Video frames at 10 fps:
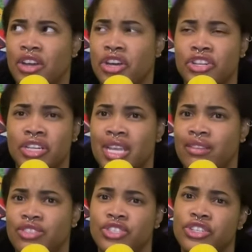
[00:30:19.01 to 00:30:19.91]
on your
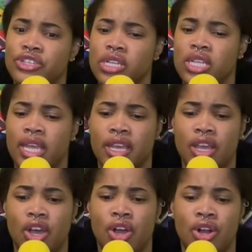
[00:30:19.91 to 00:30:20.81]
life's journey? Like,
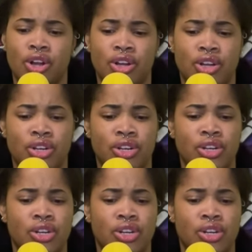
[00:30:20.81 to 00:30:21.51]
are